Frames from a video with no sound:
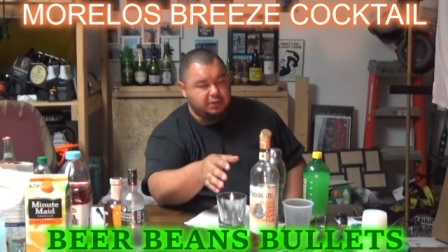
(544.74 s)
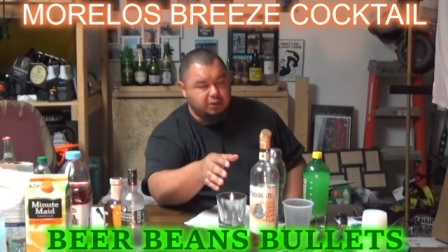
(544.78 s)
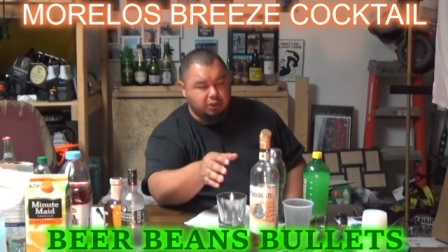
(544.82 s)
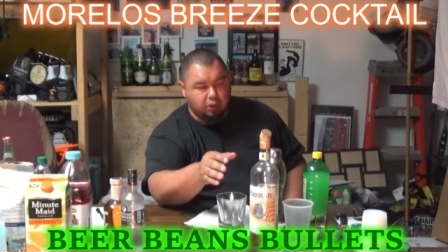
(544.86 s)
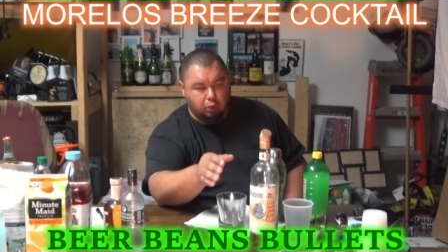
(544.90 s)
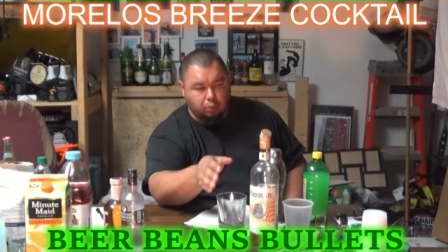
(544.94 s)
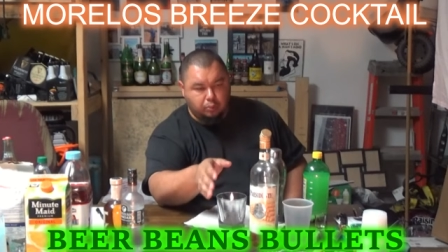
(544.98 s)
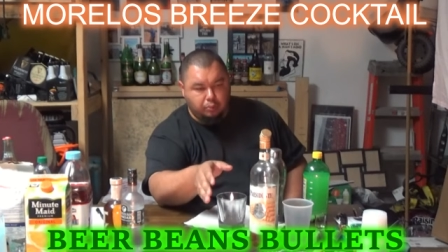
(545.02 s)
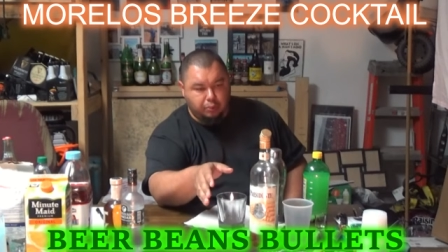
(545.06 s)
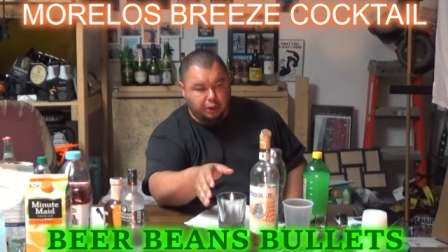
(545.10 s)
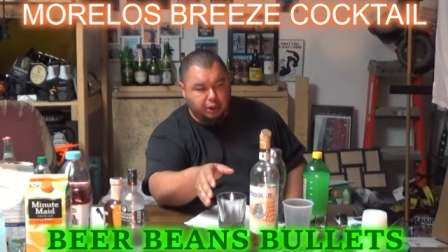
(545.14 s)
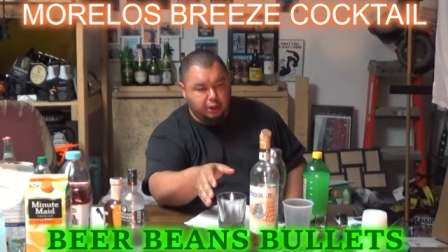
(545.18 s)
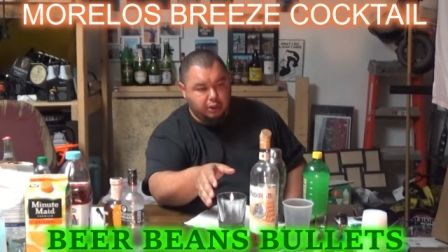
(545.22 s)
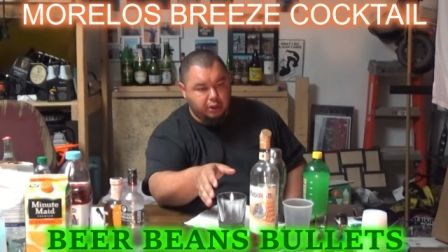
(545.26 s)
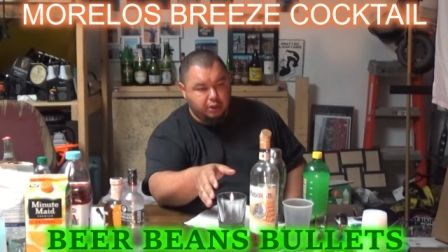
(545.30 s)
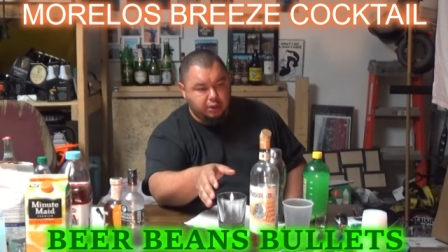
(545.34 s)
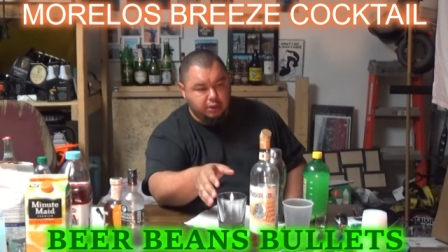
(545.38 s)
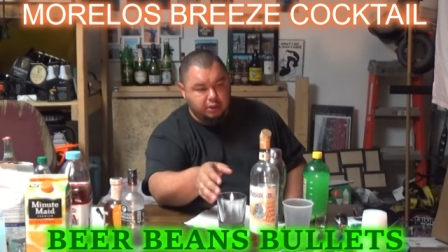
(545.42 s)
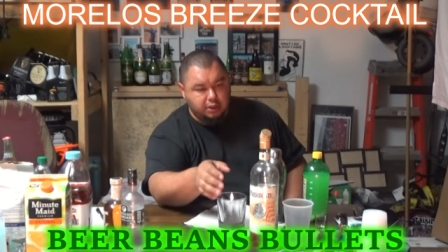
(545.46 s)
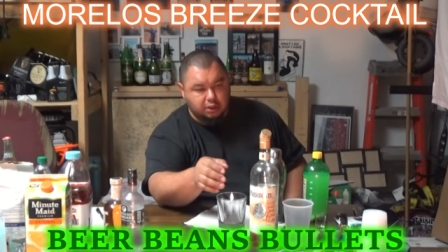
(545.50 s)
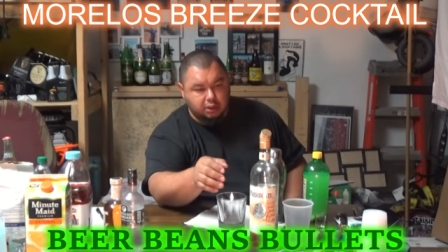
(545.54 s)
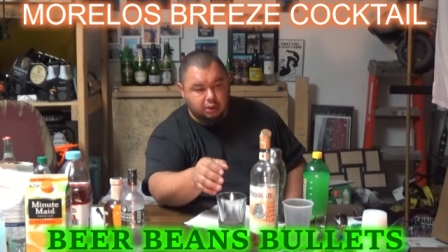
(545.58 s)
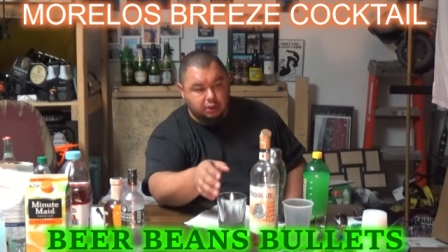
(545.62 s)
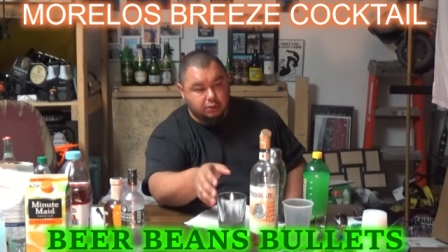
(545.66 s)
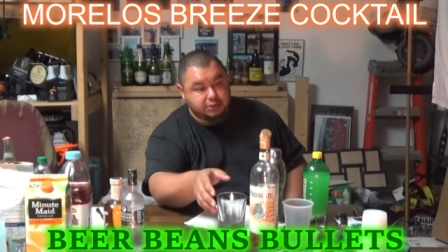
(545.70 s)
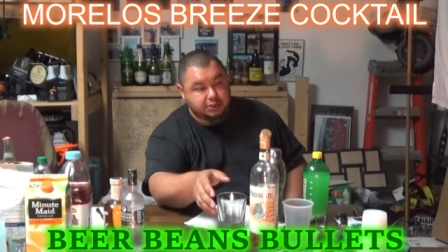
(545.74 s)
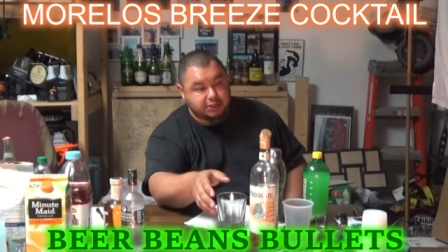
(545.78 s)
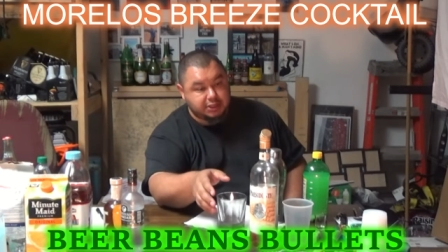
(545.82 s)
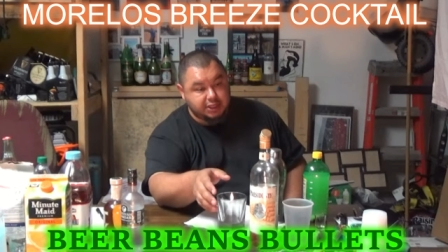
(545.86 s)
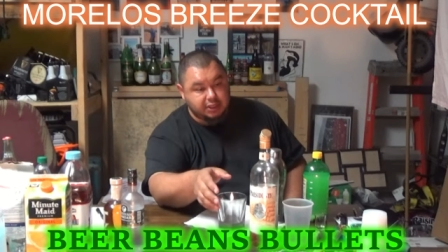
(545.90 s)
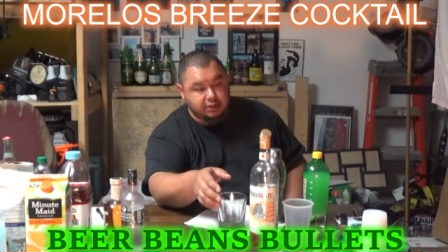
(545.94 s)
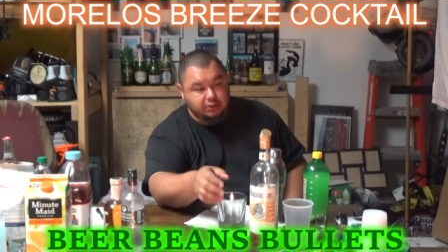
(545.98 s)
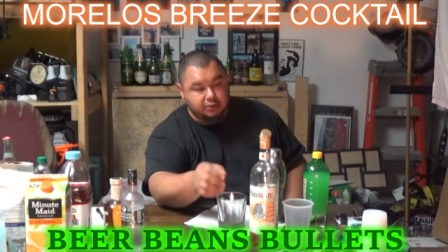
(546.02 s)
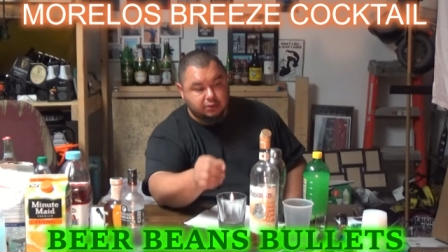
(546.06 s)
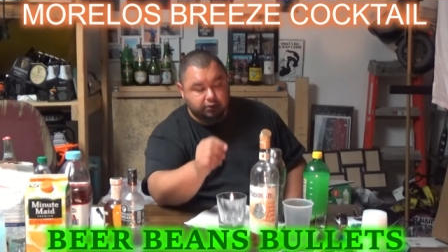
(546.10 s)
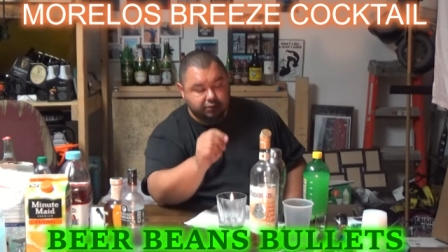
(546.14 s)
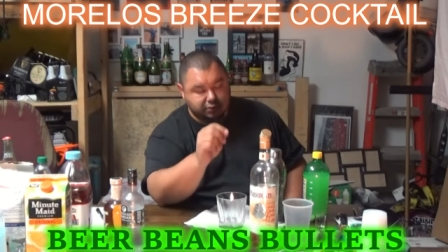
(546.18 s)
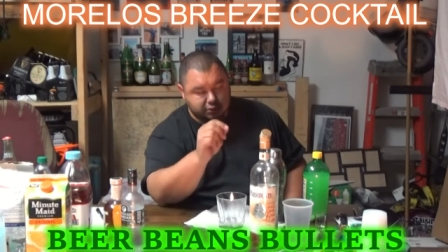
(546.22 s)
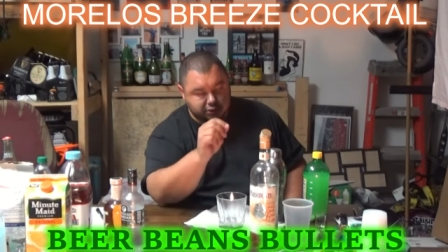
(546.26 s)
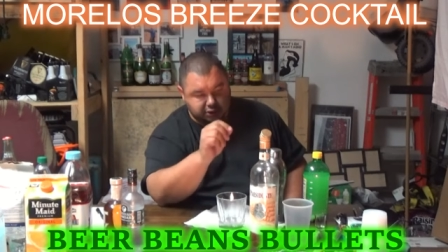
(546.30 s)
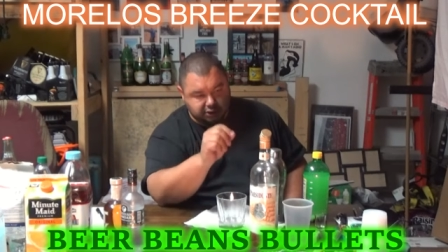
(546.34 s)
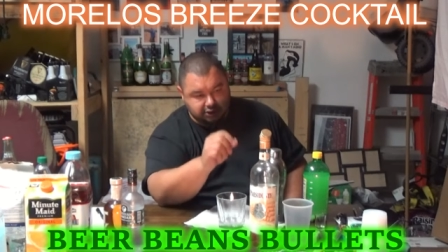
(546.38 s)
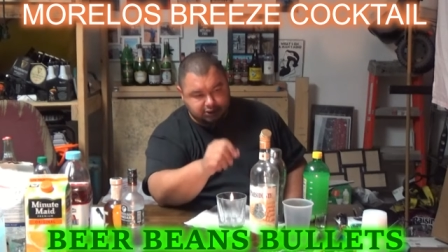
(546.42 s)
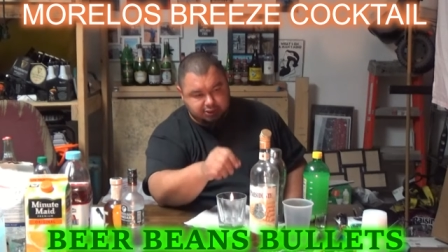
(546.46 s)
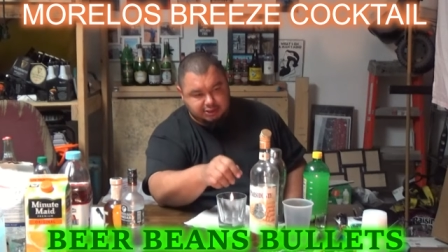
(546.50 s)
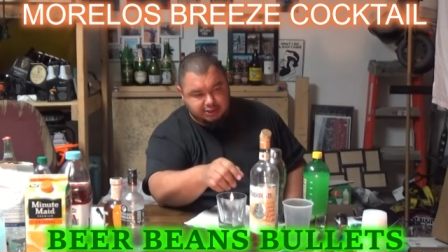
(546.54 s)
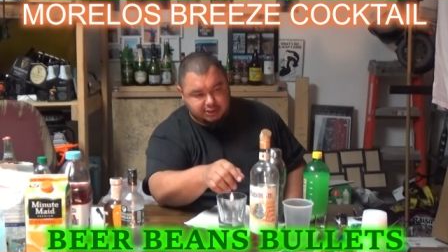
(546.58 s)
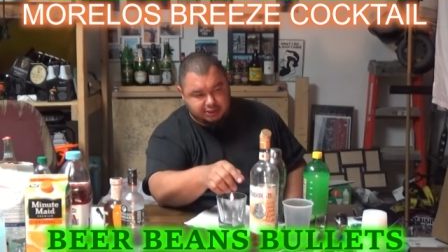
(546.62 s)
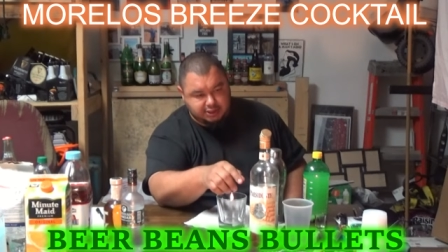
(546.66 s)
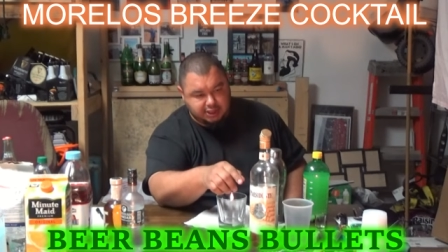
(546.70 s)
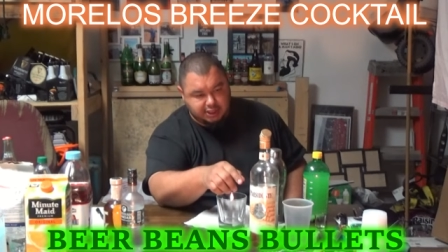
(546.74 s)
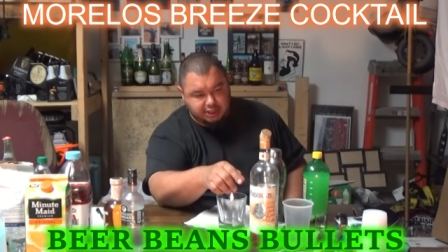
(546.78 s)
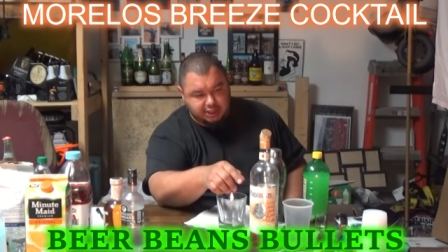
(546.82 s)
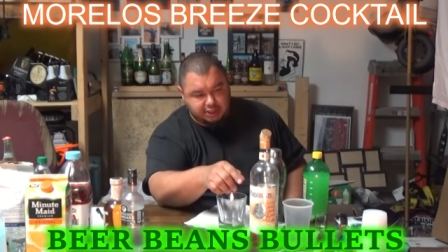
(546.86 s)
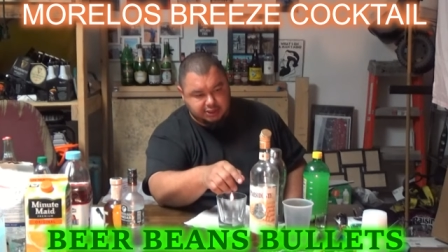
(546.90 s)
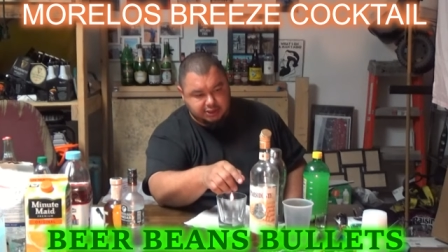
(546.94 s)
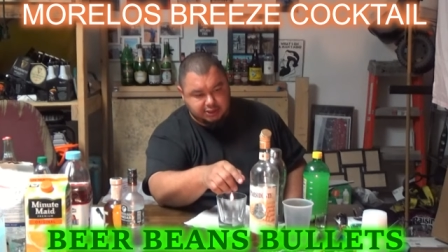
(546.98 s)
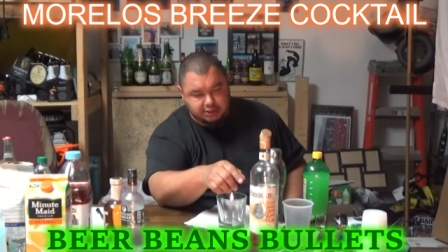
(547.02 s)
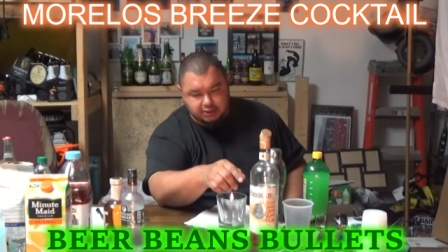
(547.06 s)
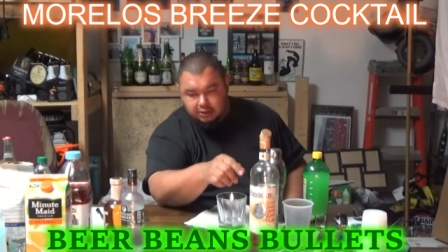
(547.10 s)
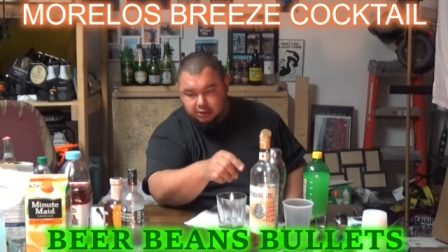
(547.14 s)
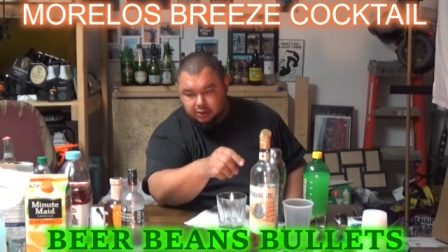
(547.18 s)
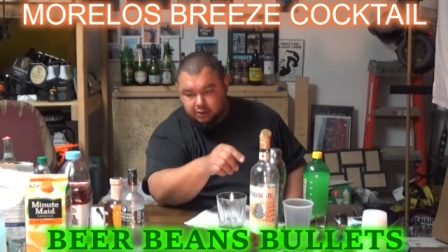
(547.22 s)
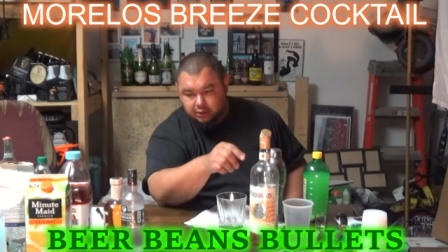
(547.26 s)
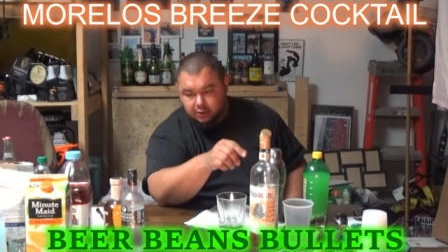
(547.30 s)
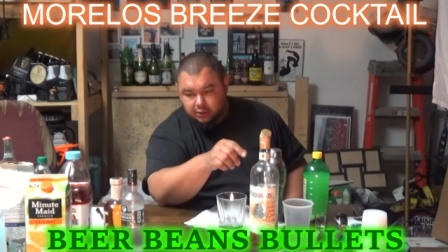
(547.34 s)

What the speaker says: no burn, no tingle, just the taste.